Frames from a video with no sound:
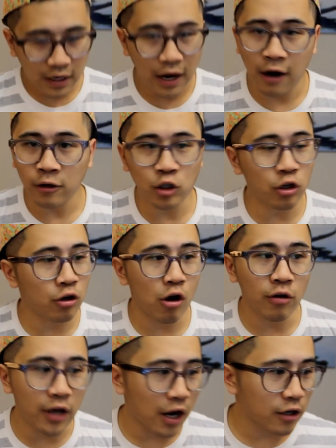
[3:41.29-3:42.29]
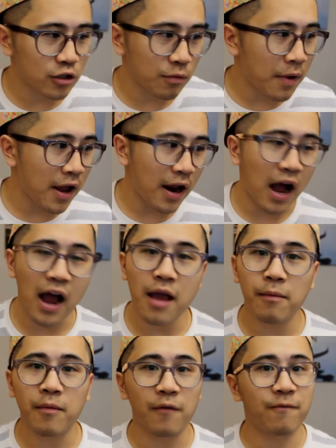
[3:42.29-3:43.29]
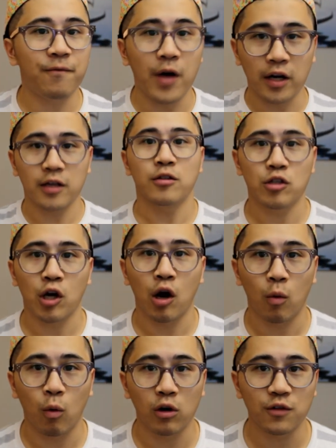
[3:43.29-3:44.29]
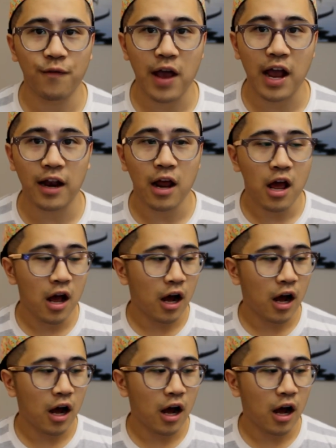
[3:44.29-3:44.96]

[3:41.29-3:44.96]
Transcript: Character or no character, man, I am a fucking Star Wars fan.